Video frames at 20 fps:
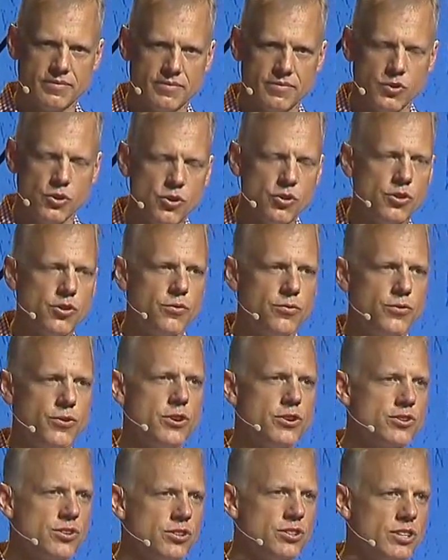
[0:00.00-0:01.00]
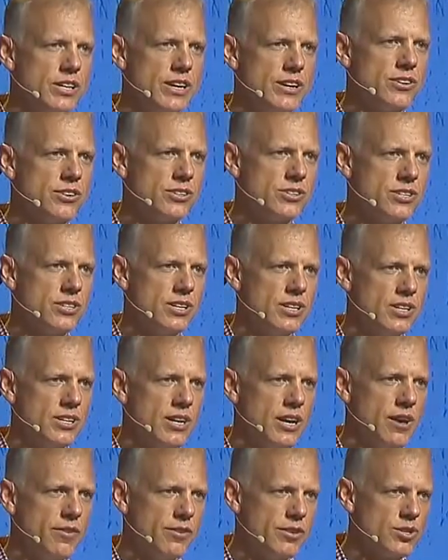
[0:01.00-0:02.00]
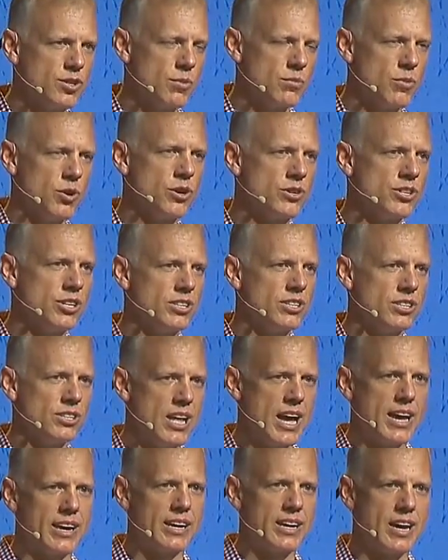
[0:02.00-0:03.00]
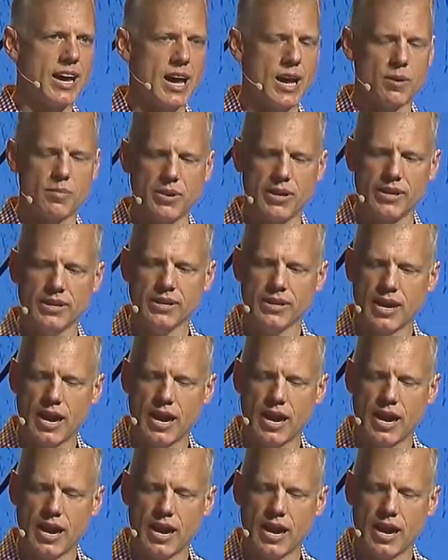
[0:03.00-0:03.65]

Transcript: You're the future leaders of this emerging delight economy.